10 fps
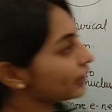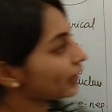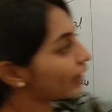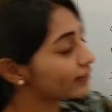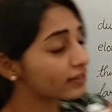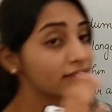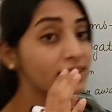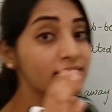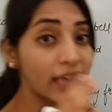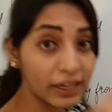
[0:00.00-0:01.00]

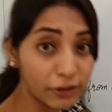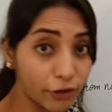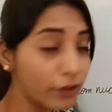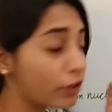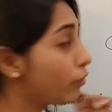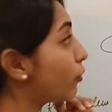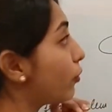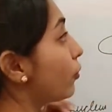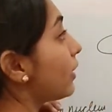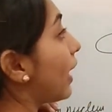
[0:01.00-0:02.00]
characteristics, I got to
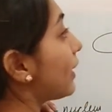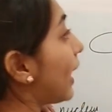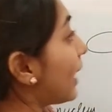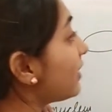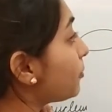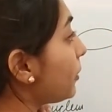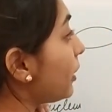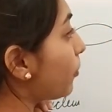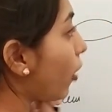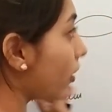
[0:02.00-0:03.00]
know that sp
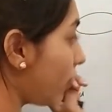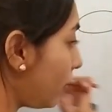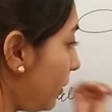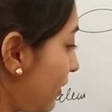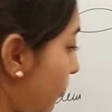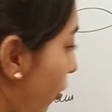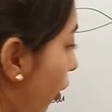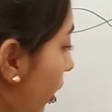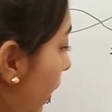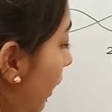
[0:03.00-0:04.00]
bond will be
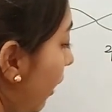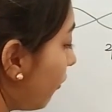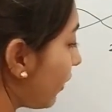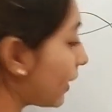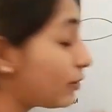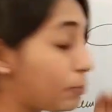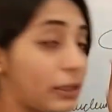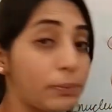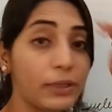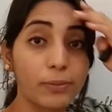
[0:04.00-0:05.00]
small whereas
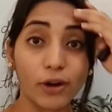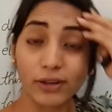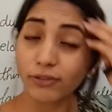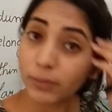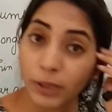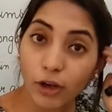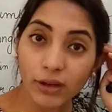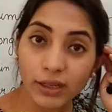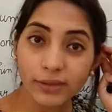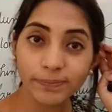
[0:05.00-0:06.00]
pp bond will be
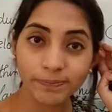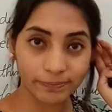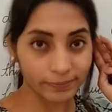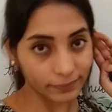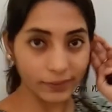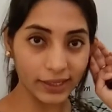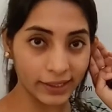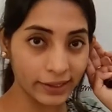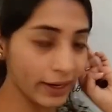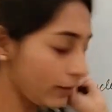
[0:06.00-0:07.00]
longer,
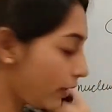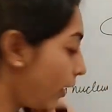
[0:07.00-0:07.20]
right?